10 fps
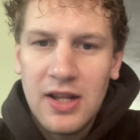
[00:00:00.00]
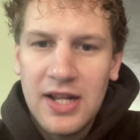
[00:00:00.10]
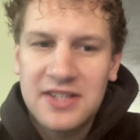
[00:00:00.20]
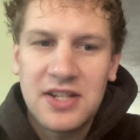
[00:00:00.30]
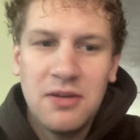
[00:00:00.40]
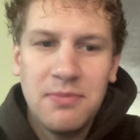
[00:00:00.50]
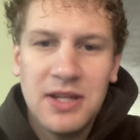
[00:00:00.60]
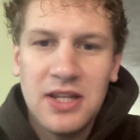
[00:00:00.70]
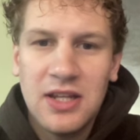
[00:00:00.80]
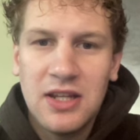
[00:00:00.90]
that's gonna
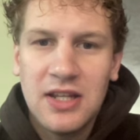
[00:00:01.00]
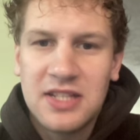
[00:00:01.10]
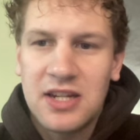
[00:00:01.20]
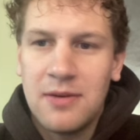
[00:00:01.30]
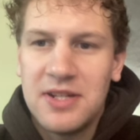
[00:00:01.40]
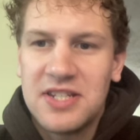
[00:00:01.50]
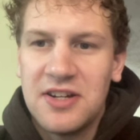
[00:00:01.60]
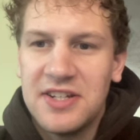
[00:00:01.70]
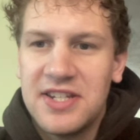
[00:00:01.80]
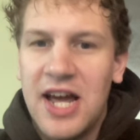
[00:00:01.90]
be
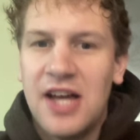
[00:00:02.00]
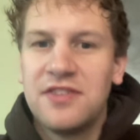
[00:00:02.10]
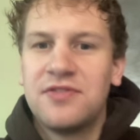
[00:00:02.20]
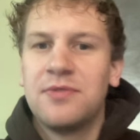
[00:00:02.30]
Sonny Styles for